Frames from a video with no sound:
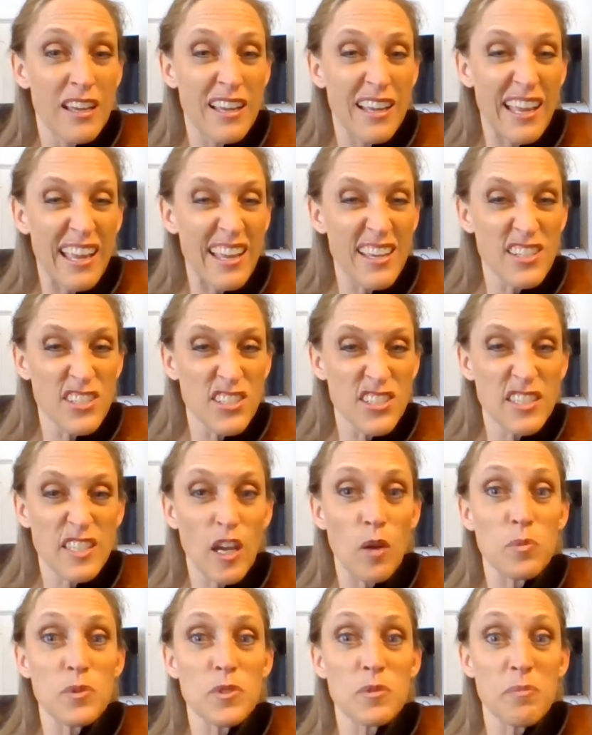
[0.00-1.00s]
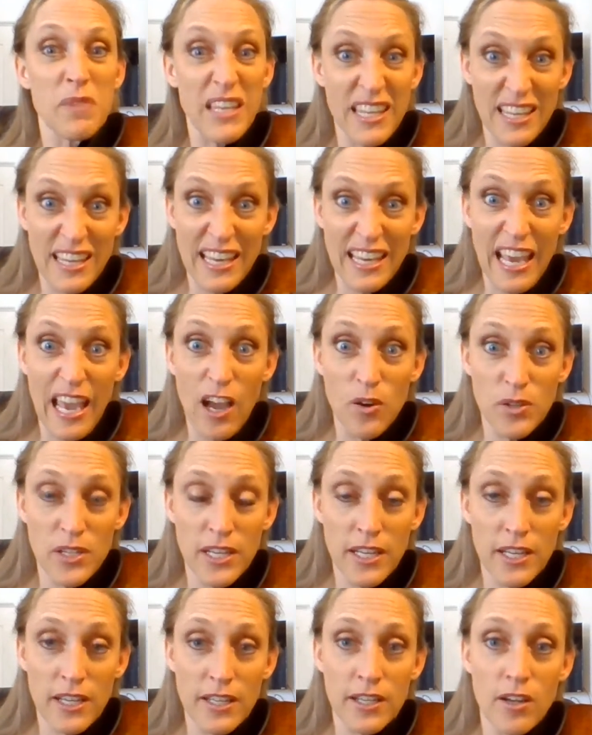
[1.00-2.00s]
Okay, it just helps me
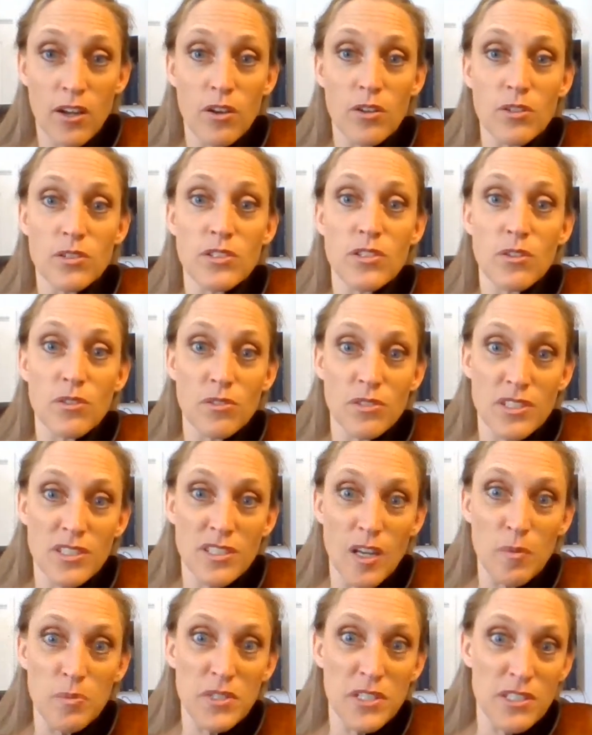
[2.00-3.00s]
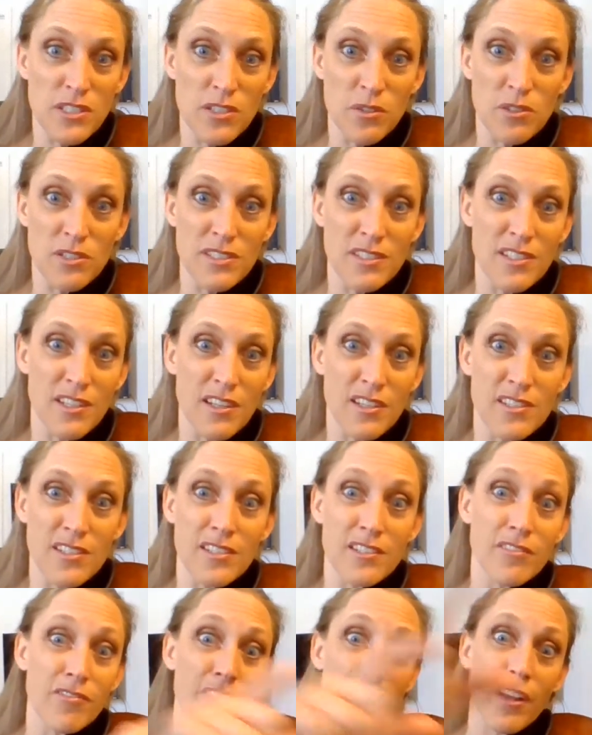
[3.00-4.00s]
count it, and it also stops it so it's not
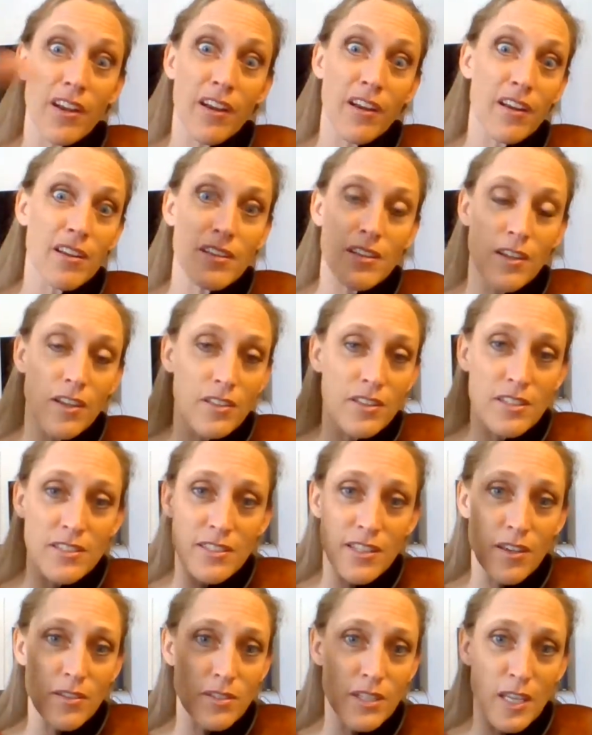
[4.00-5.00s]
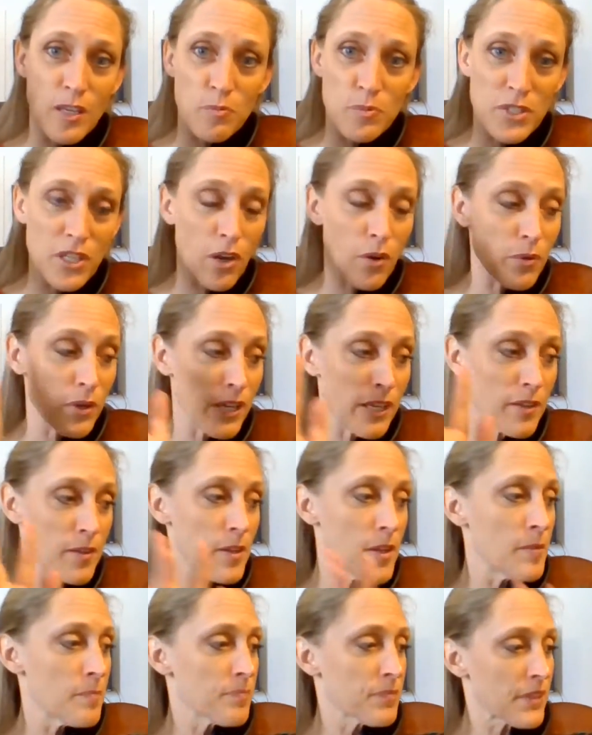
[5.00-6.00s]
just the sound keeps going.
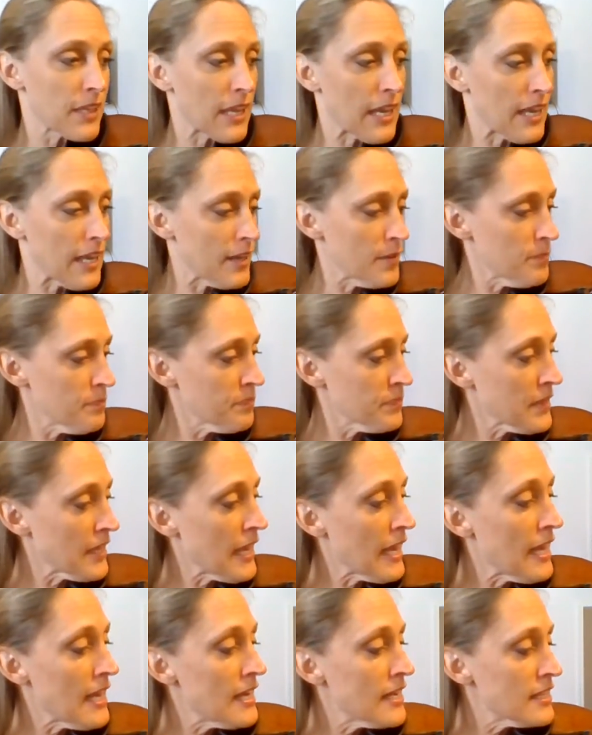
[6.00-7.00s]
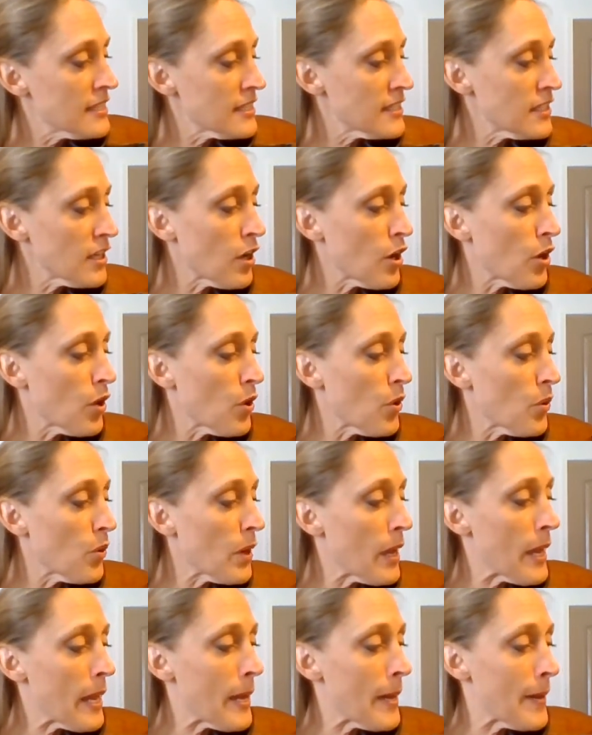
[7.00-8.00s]
Okay, so
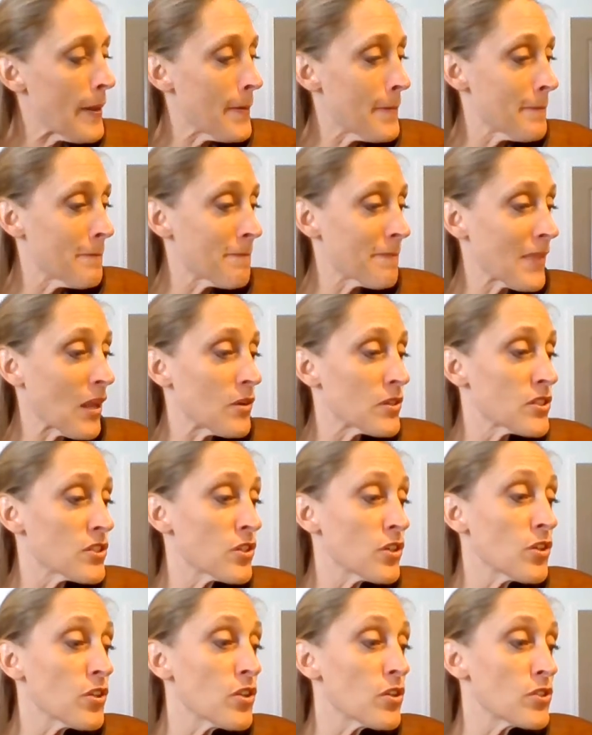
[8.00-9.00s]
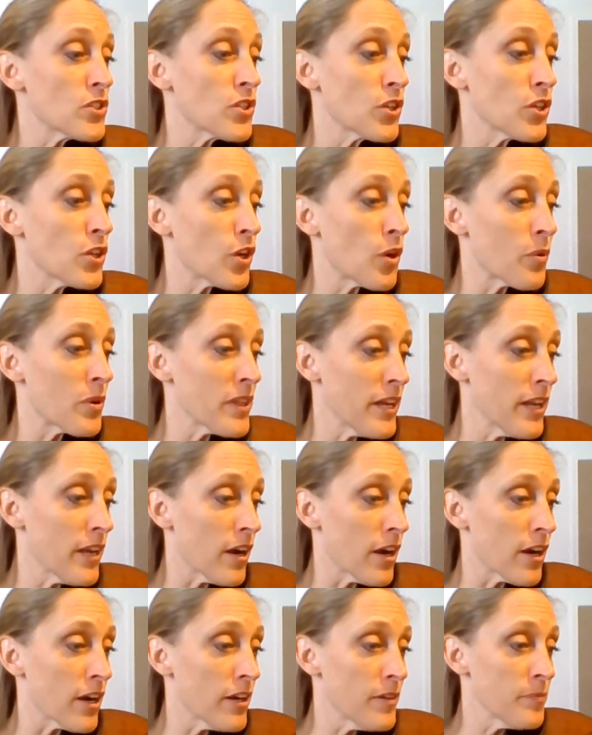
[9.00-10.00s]
circle those so you know where they
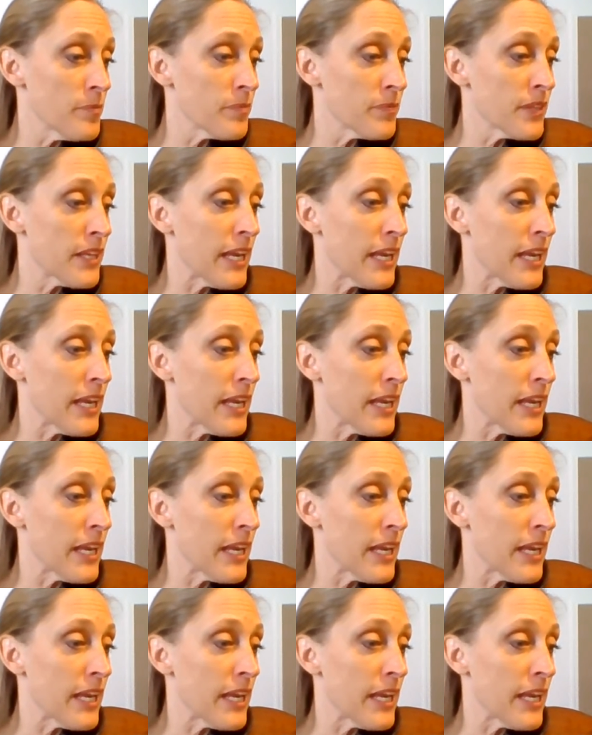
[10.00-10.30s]
are.